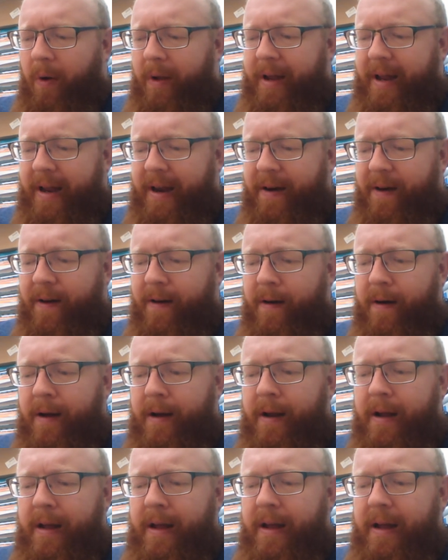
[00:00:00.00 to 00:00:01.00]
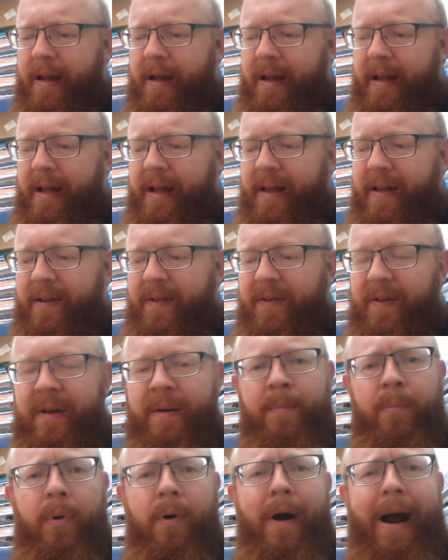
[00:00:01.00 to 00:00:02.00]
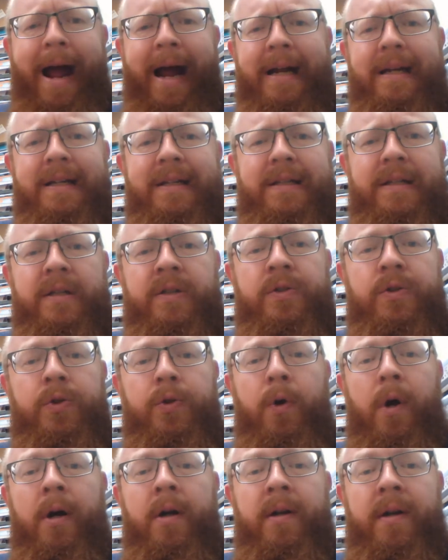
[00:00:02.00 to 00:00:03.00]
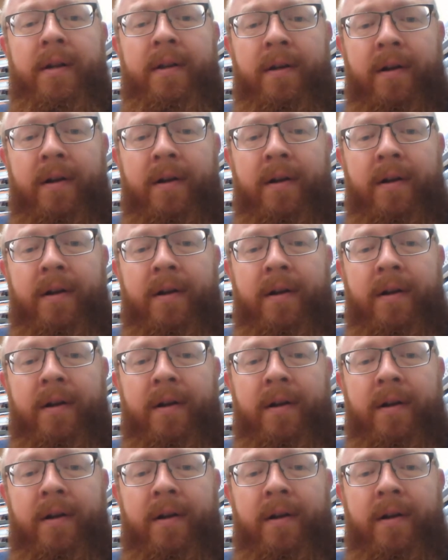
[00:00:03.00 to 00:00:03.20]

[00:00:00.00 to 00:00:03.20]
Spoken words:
here is in practice instructing the